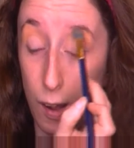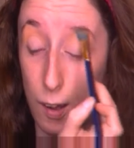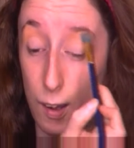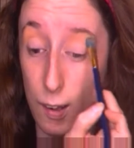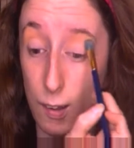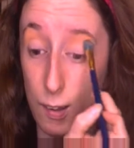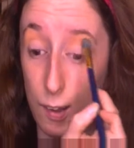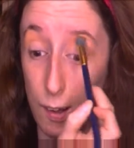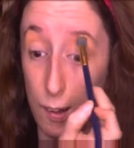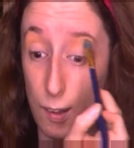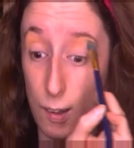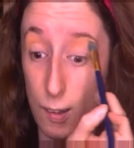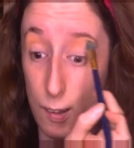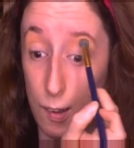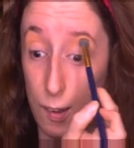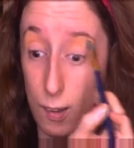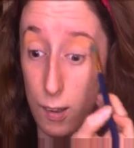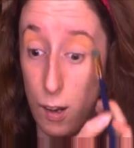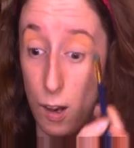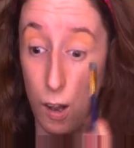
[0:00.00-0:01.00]
Like I said,
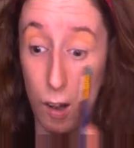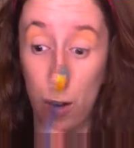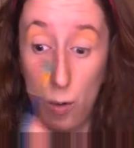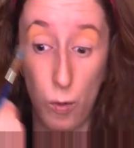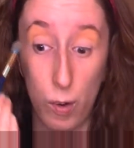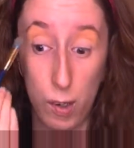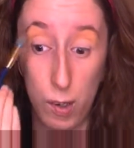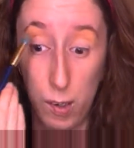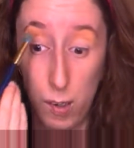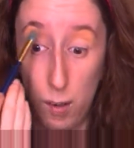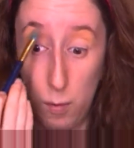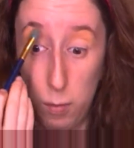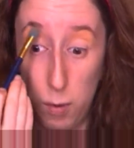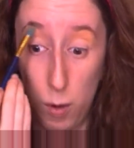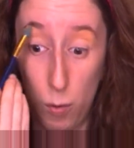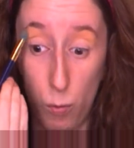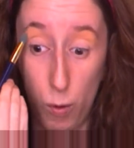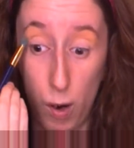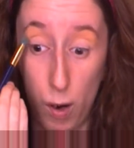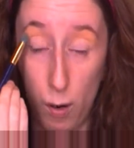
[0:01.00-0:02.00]
this is not going to
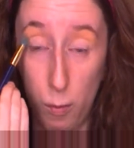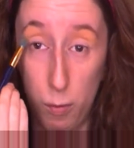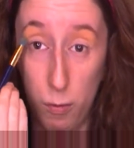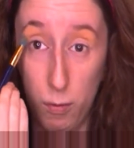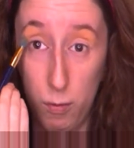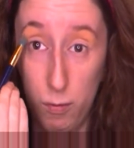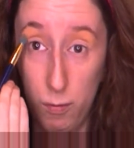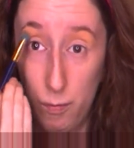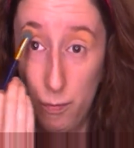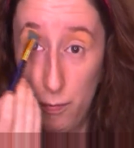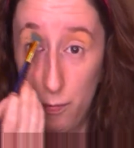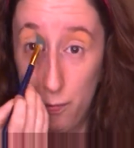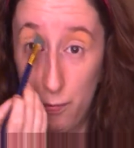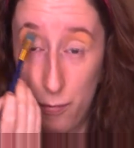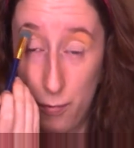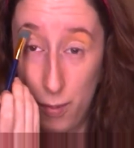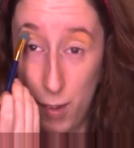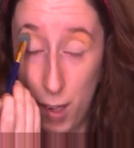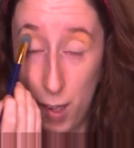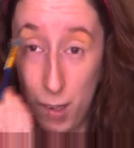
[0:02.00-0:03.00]
be wearable.
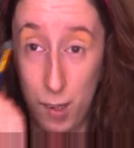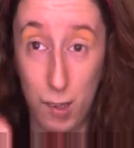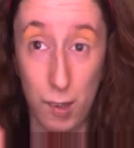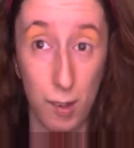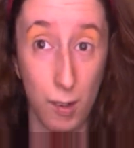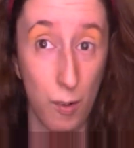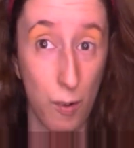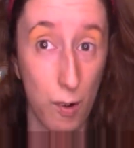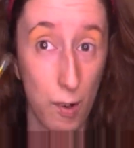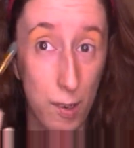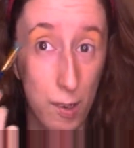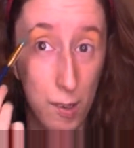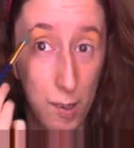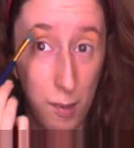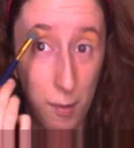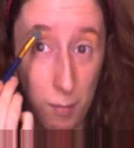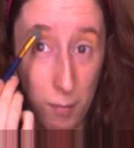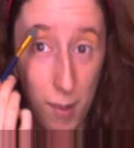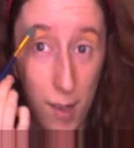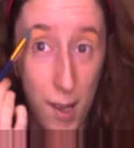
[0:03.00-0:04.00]
This is going
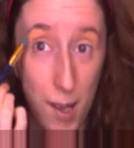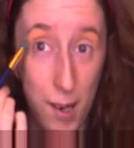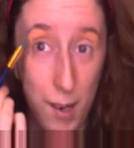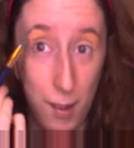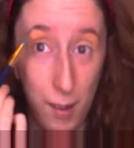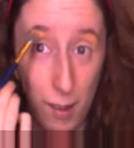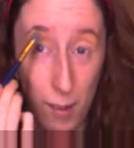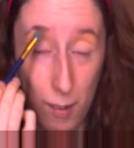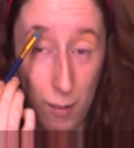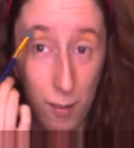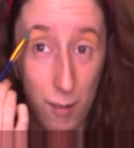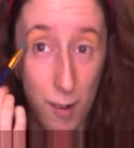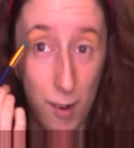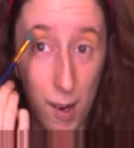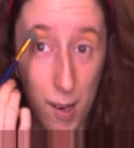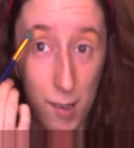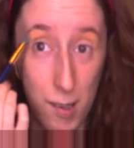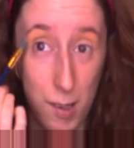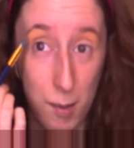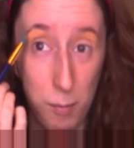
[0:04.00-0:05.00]
to get a little
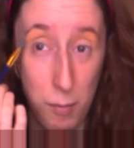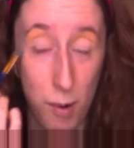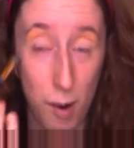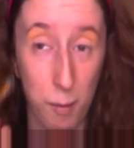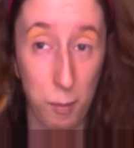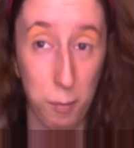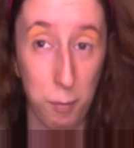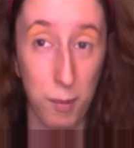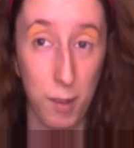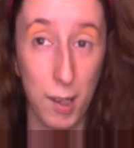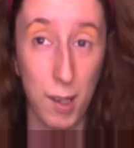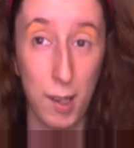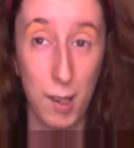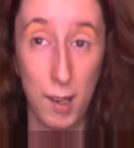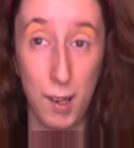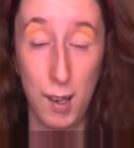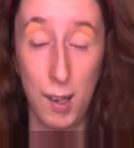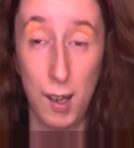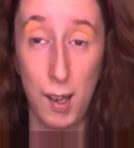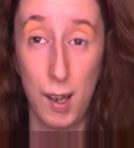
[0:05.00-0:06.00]
crazy probably.
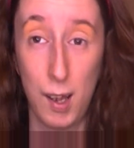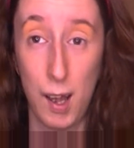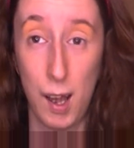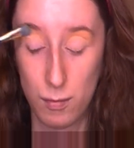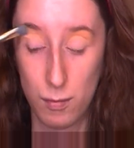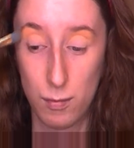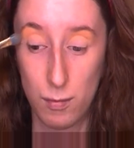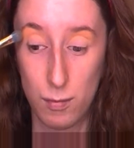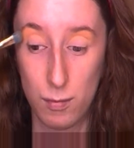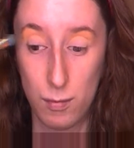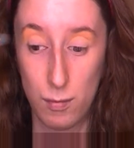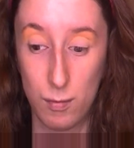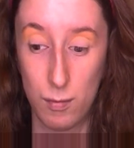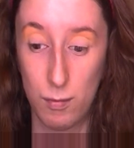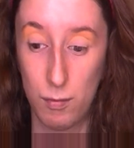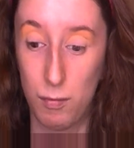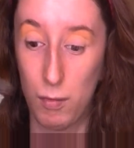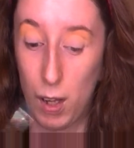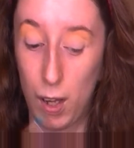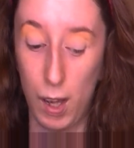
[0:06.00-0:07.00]

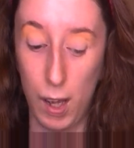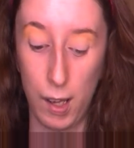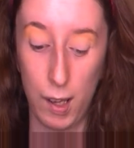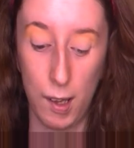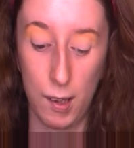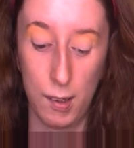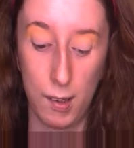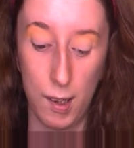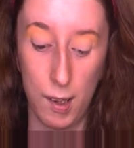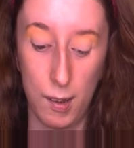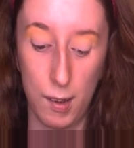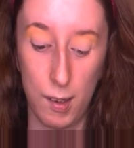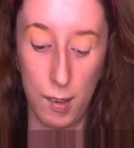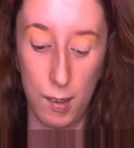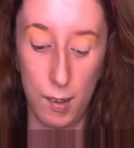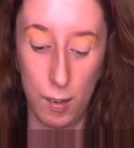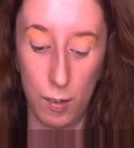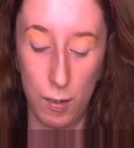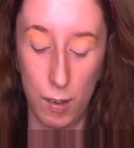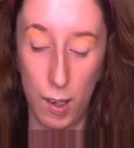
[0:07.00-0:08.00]
But like I said,
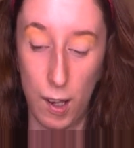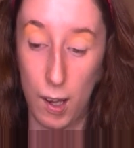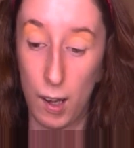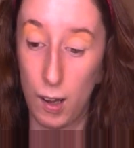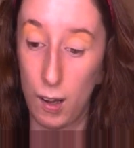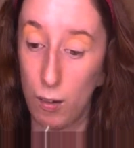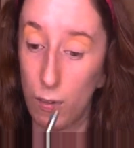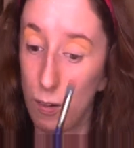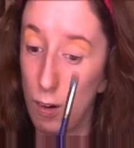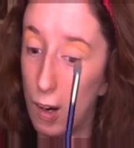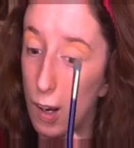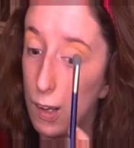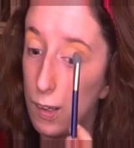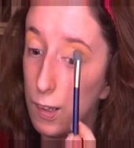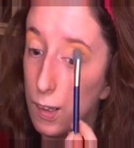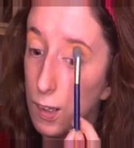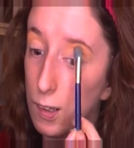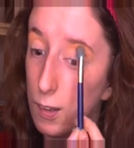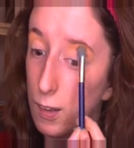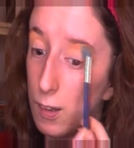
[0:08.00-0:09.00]
this is going to get a little
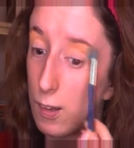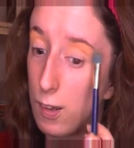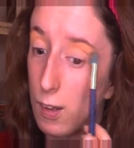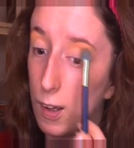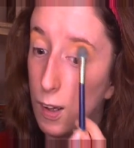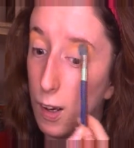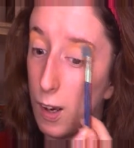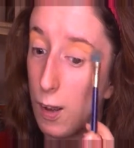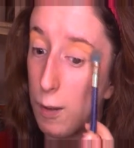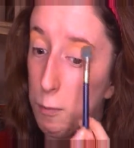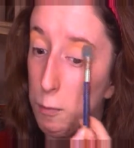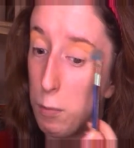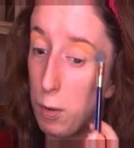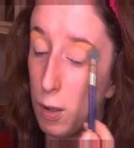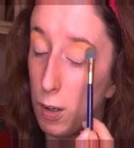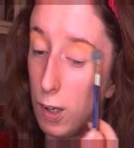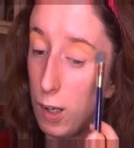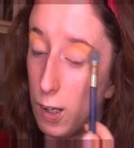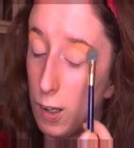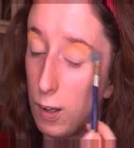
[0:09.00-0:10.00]
crazy, and I'm
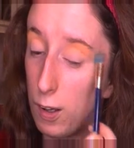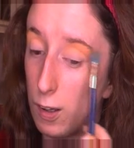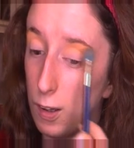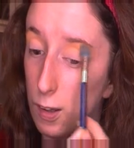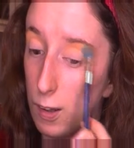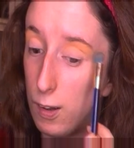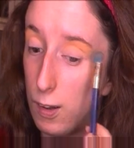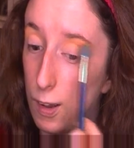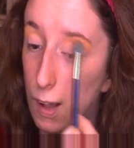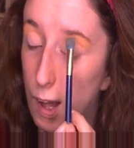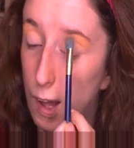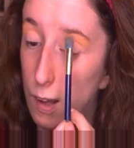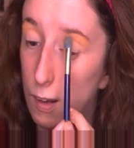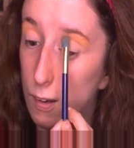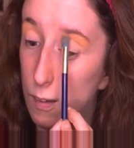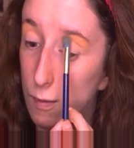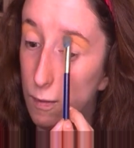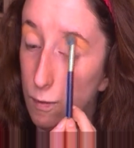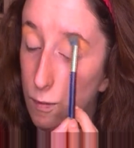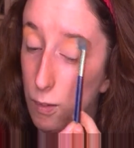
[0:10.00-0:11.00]
building that
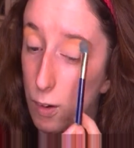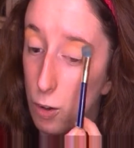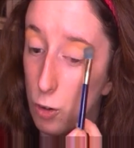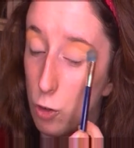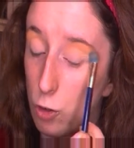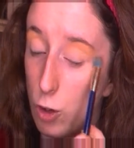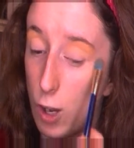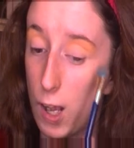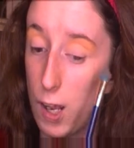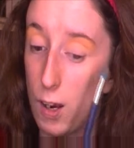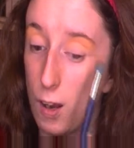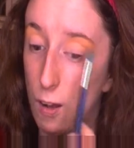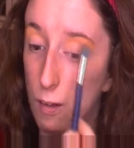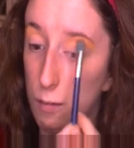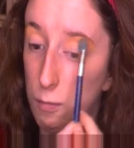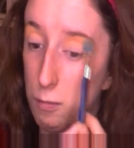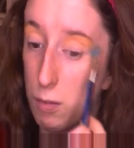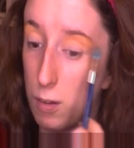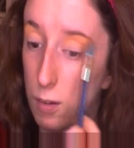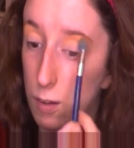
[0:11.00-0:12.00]
first shade
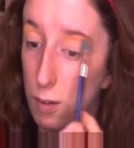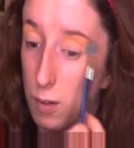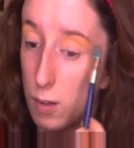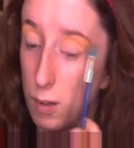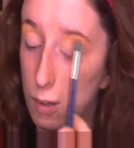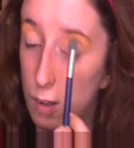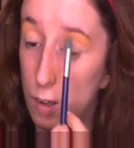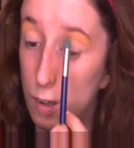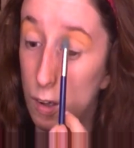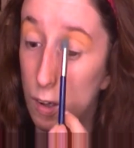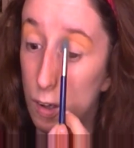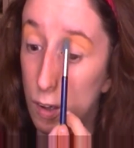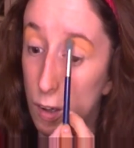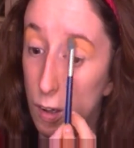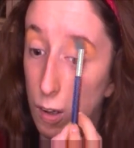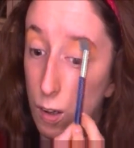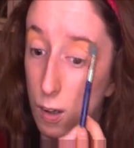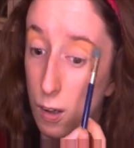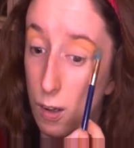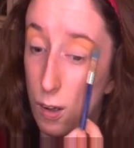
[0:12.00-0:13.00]
up
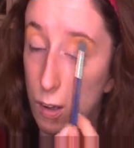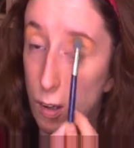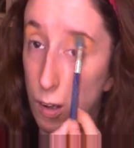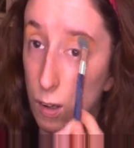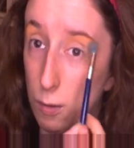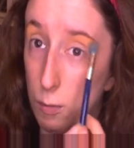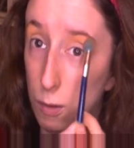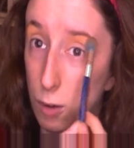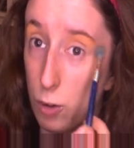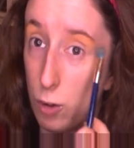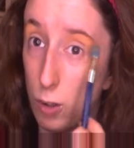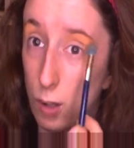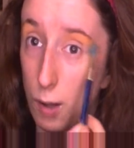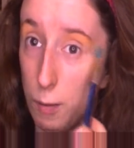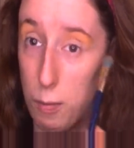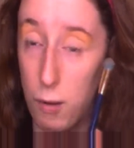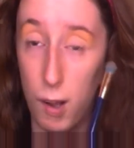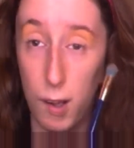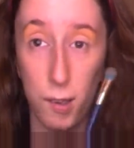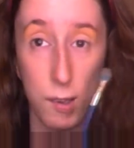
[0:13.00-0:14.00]
as much as I
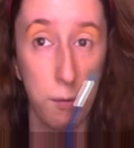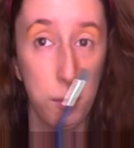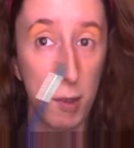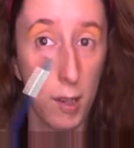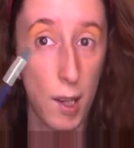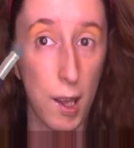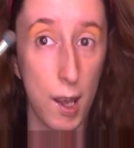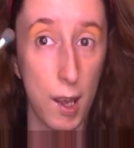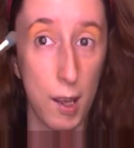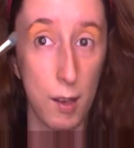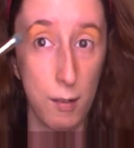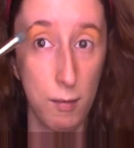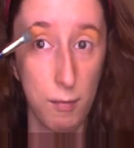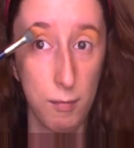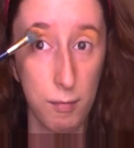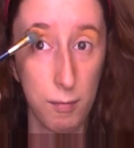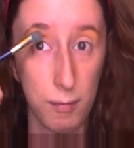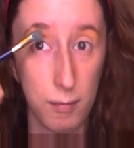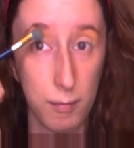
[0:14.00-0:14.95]
possibly can.